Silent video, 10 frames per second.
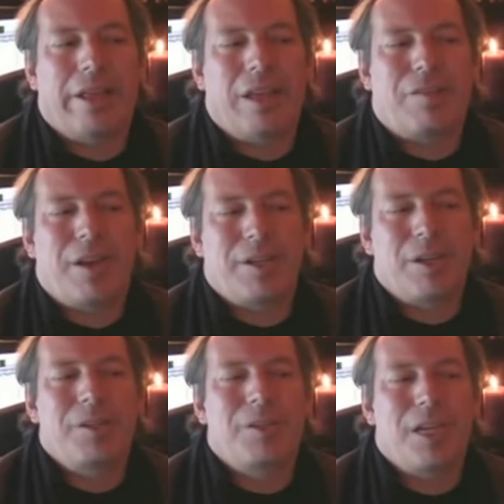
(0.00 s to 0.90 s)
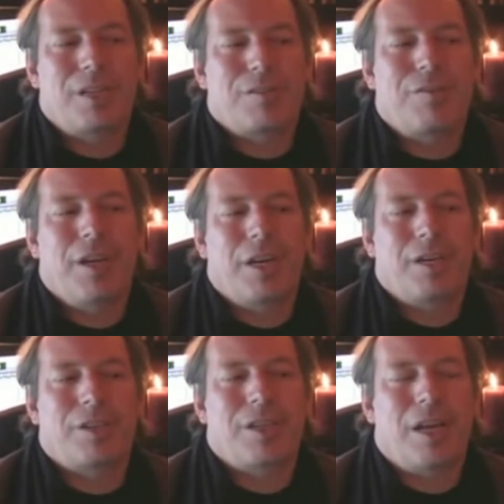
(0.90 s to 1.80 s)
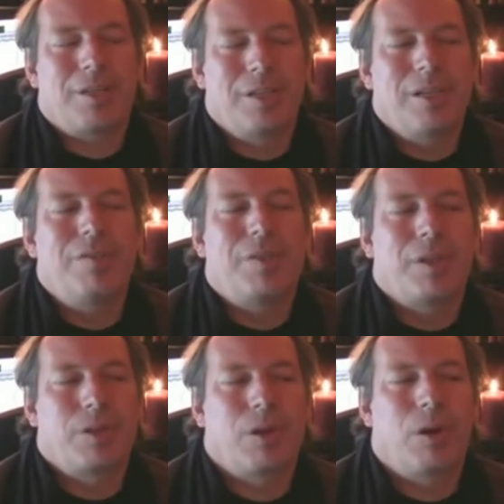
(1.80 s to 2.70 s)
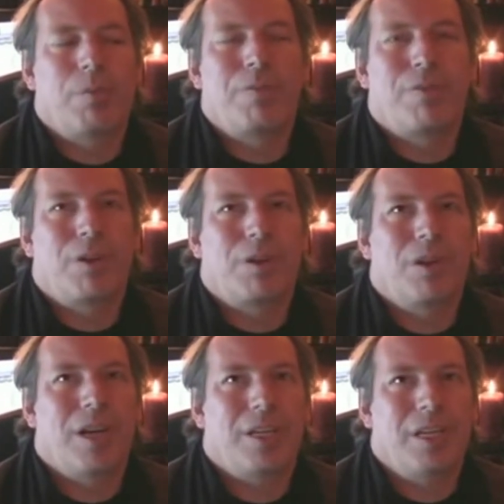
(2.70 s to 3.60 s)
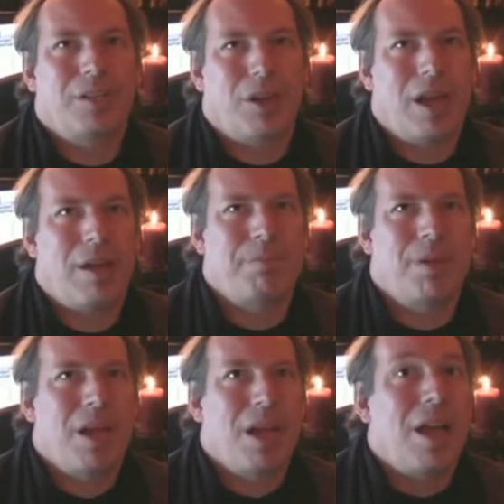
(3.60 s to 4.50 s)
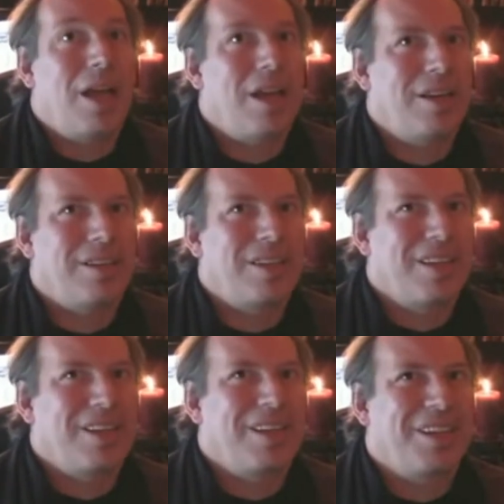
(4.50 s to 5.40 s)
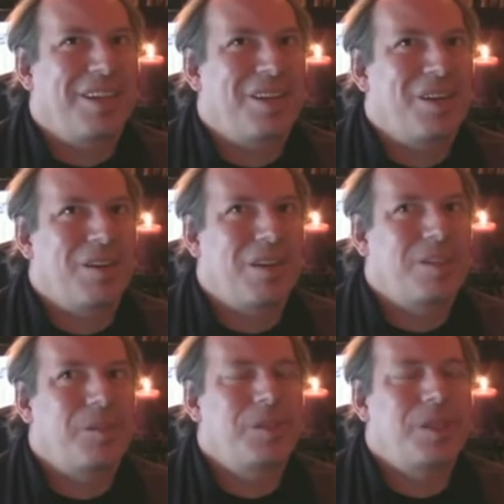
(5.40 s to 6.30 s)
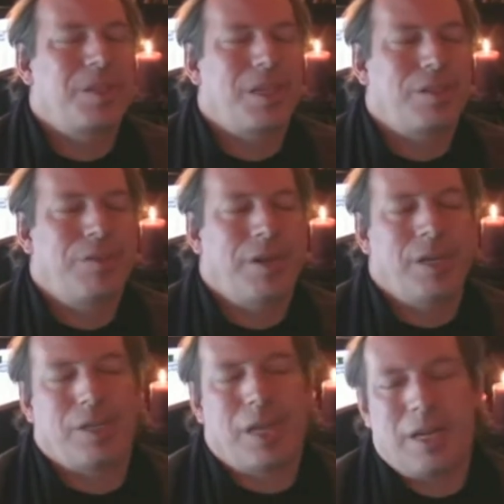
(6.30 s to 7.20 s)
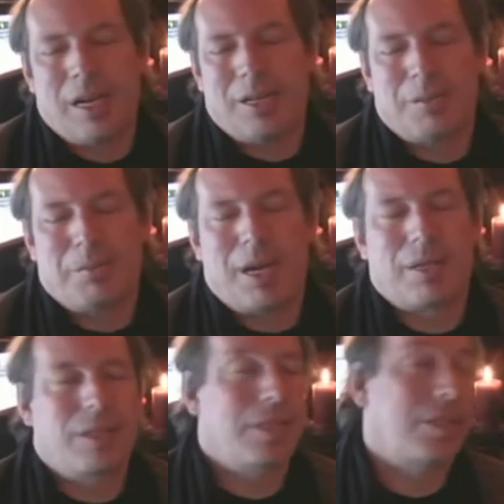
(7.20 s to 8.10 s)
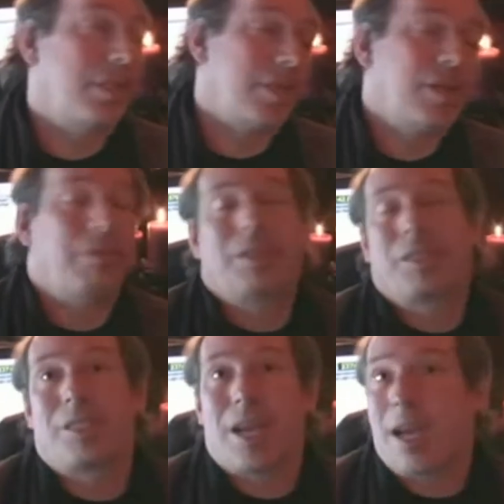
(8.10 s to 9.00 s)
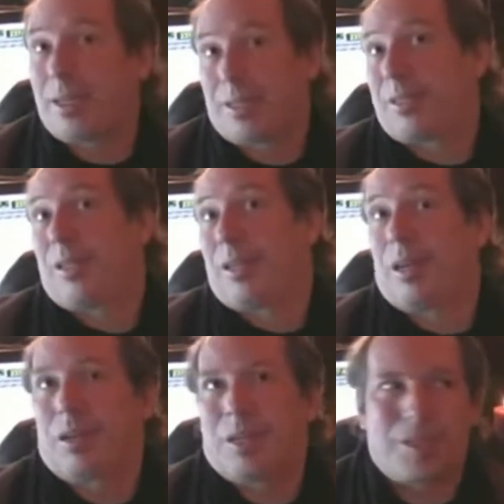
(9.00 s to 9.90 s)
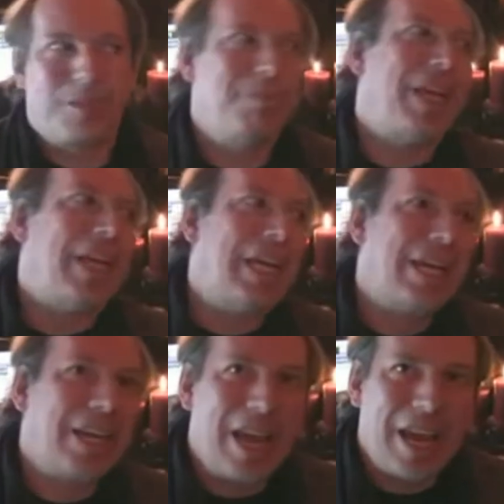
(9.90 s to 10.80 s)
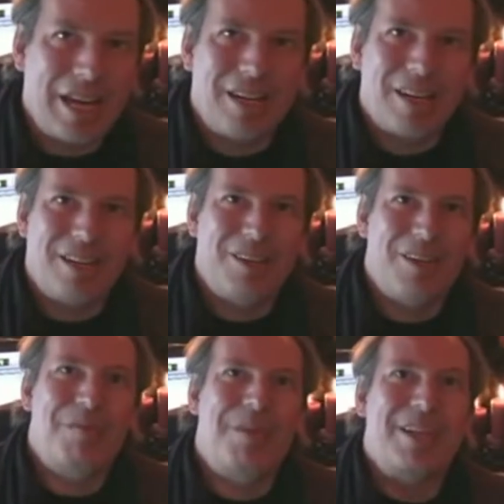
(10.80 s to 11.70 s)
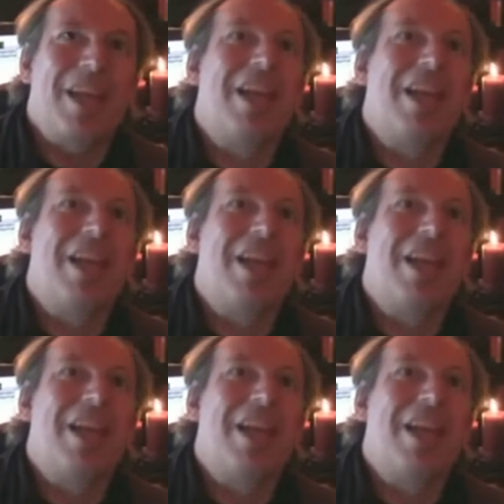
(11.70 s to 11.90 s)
if I don't say it's finished, I still leave the door open for a good idea to happen. And, as soon as I say it's finished and I listen back to it, it's just, oh, it's just Hans, it's just me again, but...